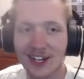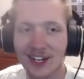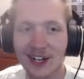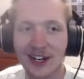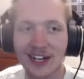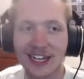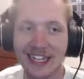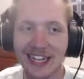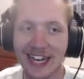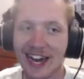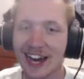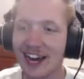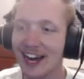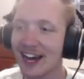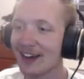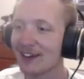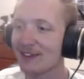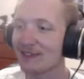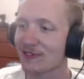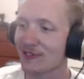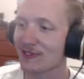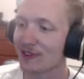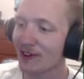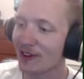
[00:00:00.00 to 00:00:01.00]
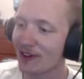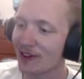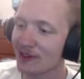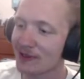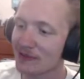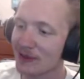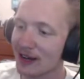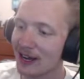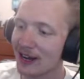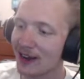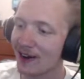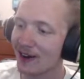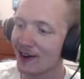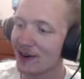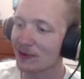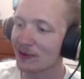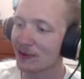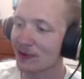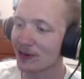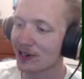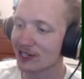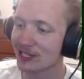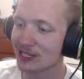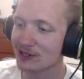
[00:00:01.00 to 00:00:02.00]
Yeah, for all my hard
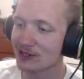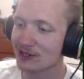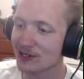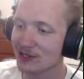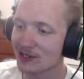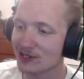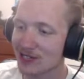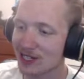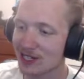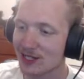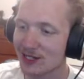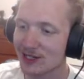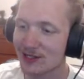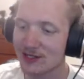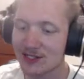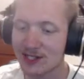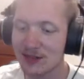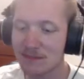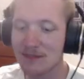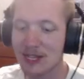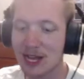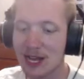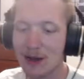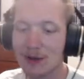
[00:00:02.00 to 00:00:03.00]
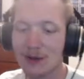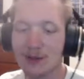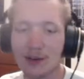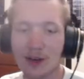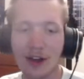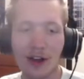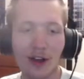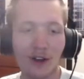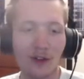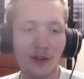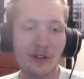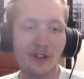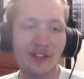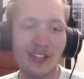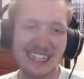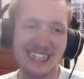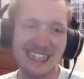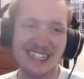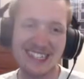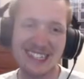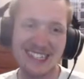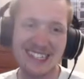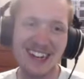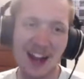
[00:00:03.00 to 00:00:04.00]
work, you just like zip down to 100
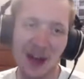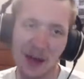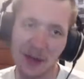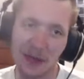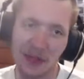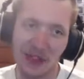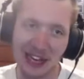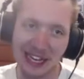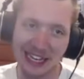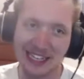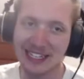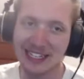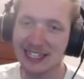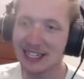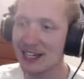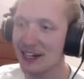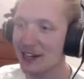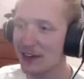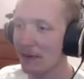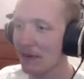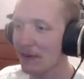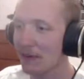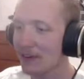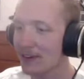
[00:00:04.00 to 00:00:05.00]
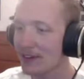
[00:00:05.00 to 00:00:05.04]
like it's nothing, you know?